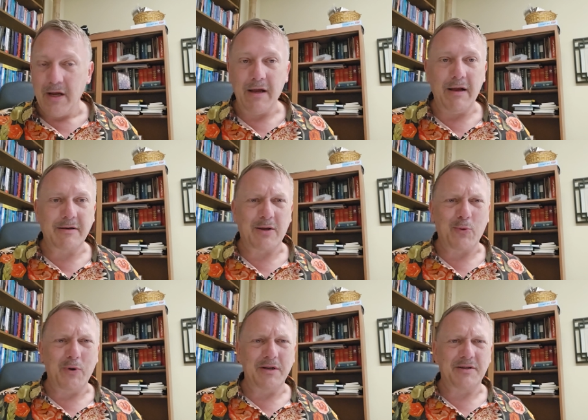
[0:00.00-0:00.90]
and to the
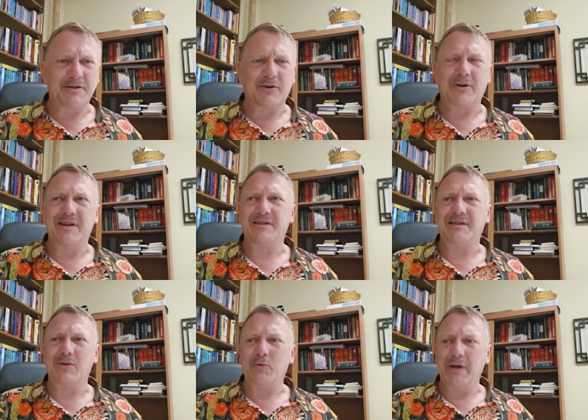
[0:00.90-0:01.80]
witness to Christ
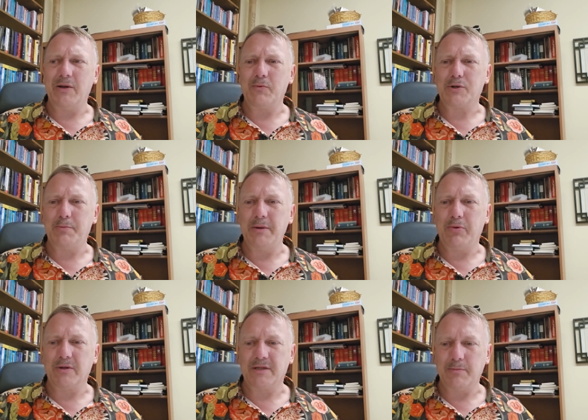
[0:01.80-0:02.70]
in the way in which
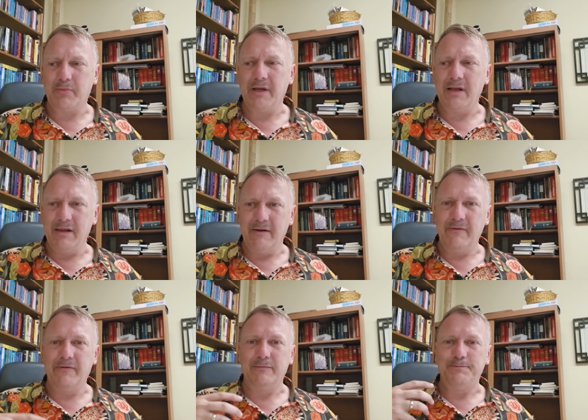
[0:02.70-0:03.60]
people simply
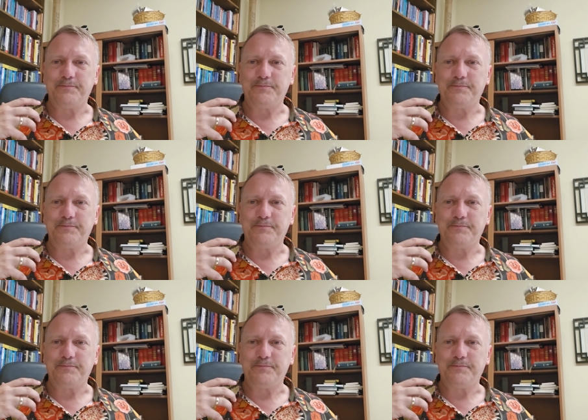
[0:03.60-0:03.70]
live,